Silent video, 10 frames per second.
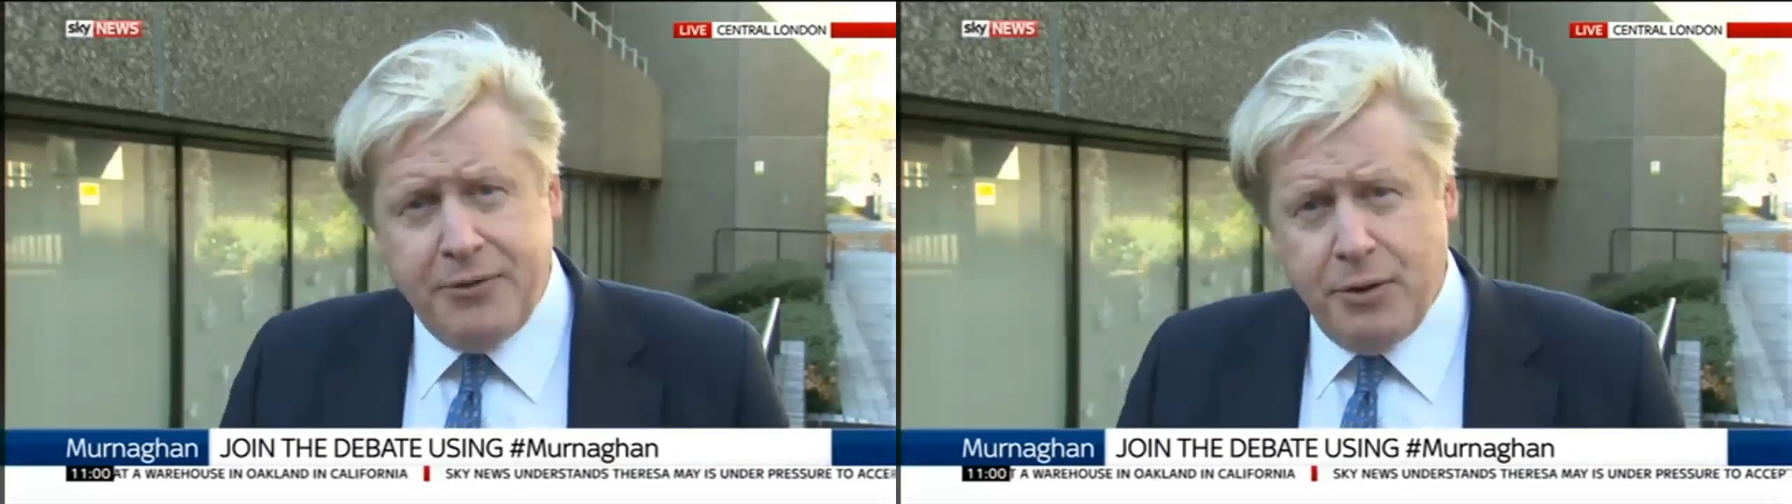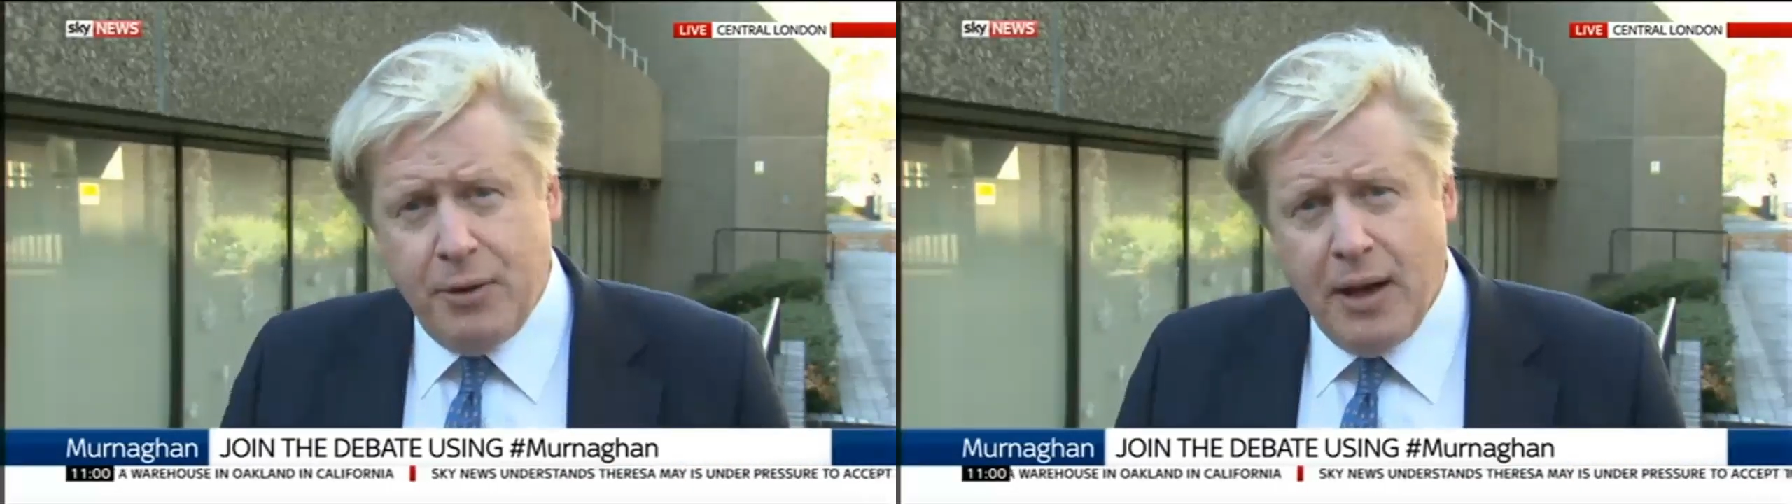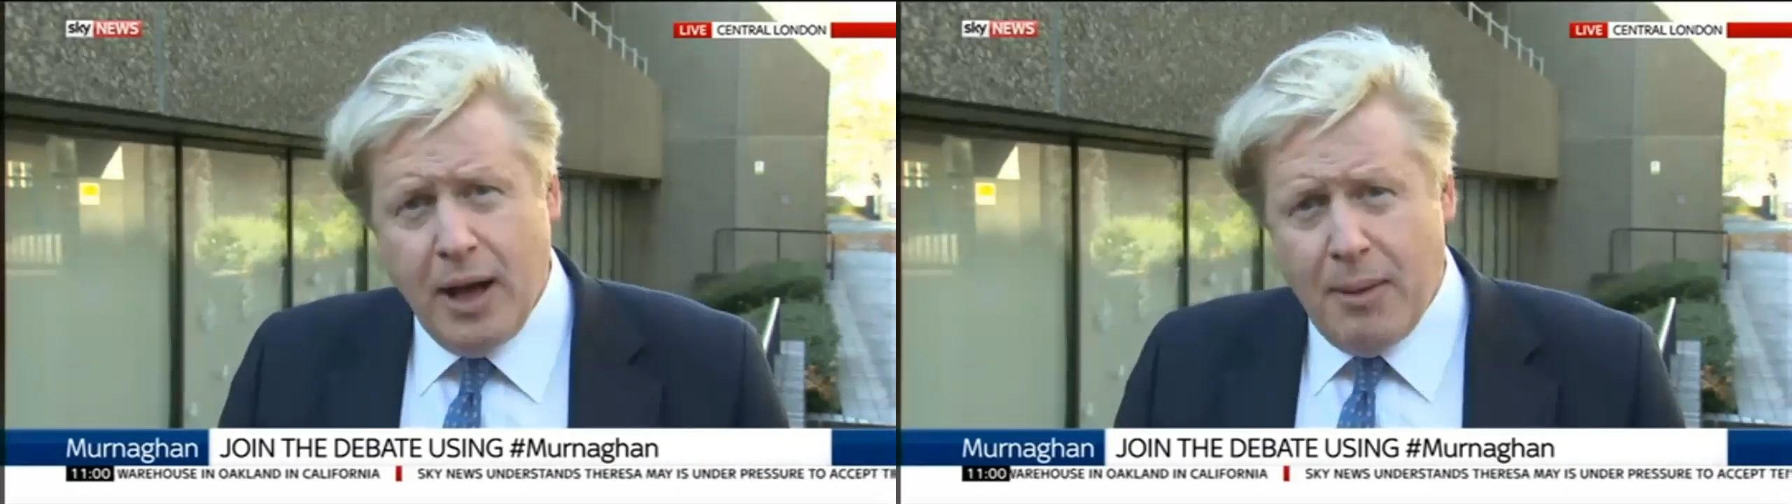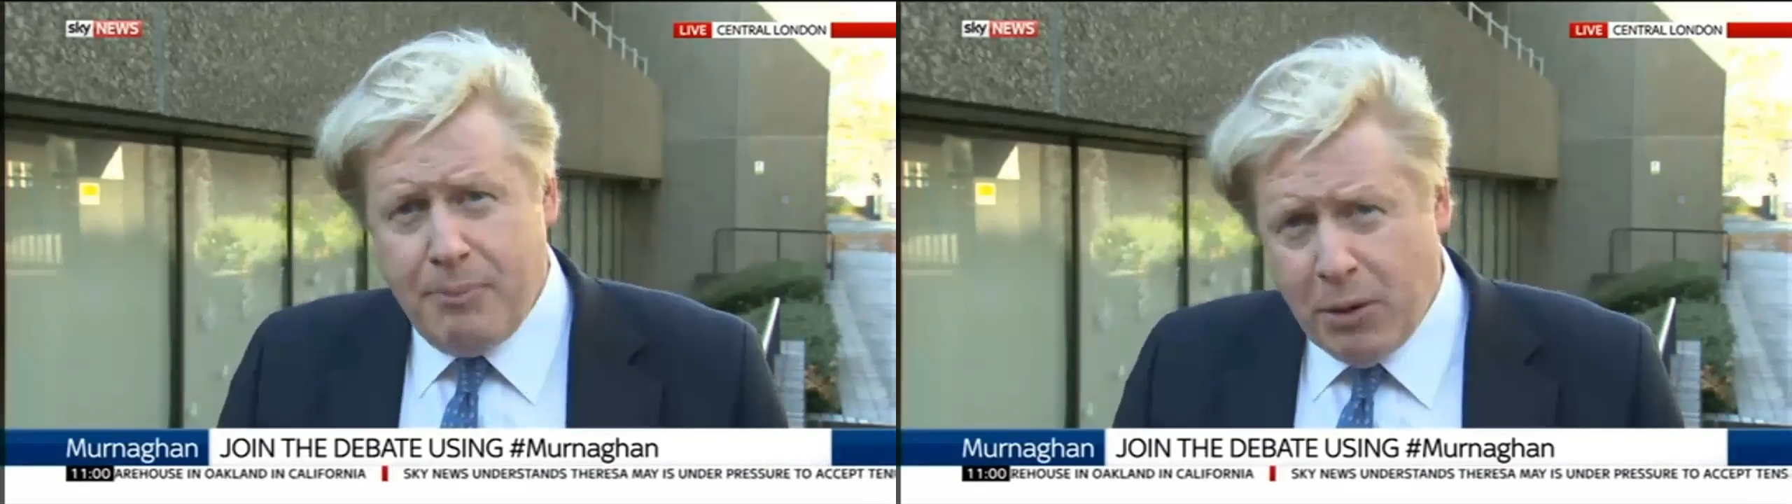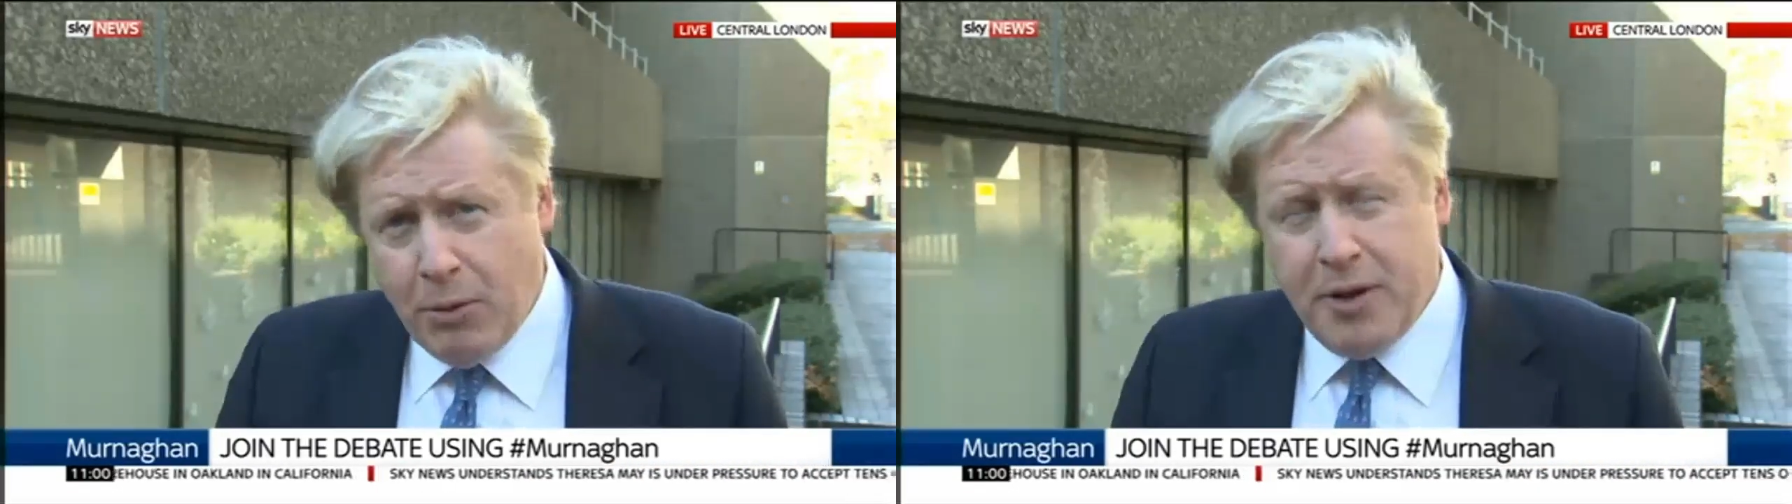how to
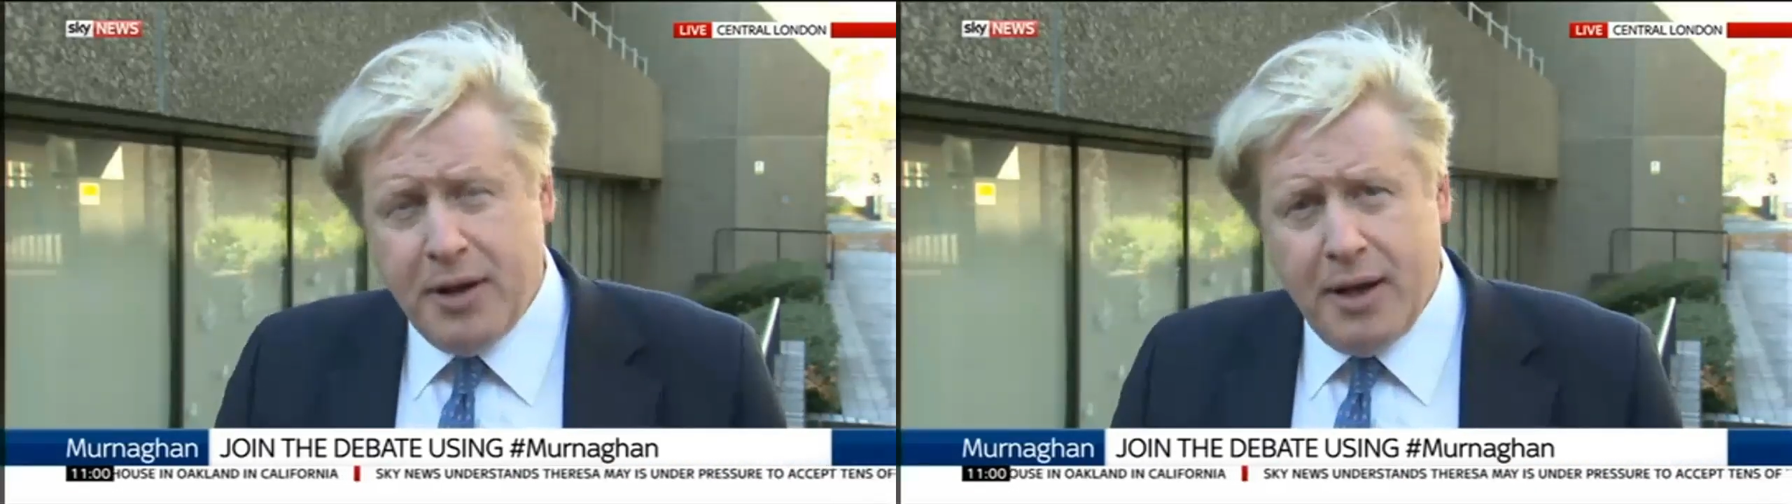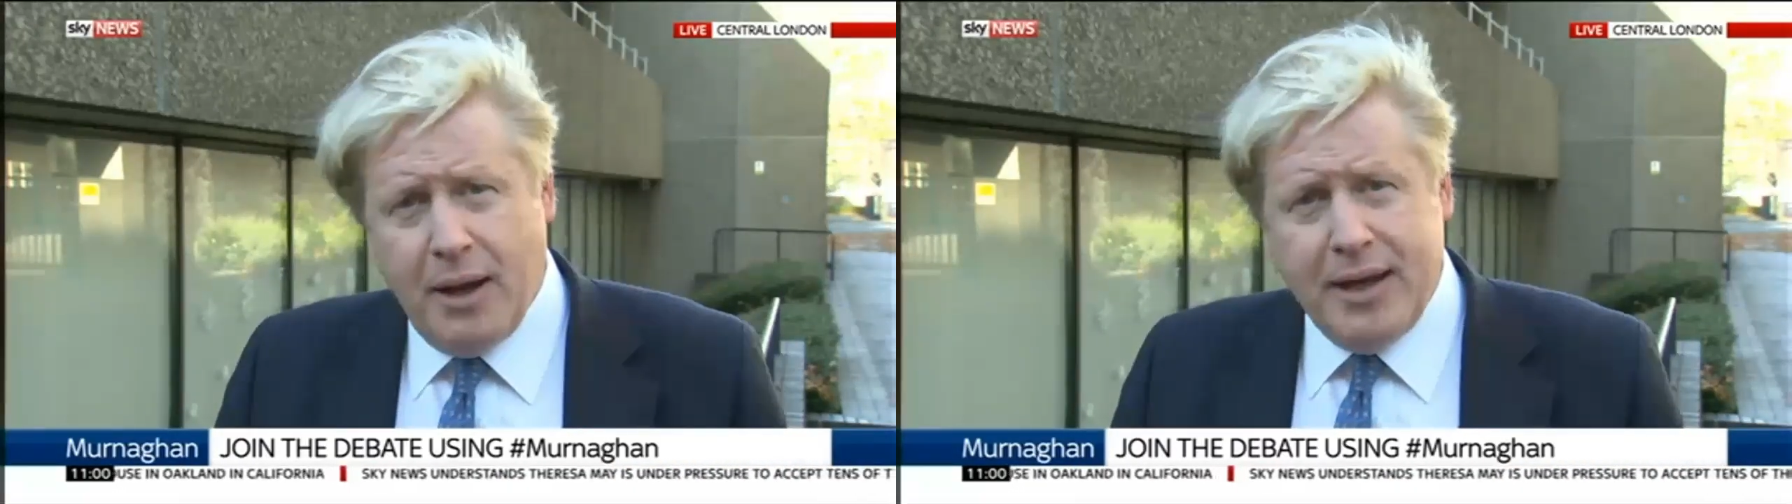uh, build a,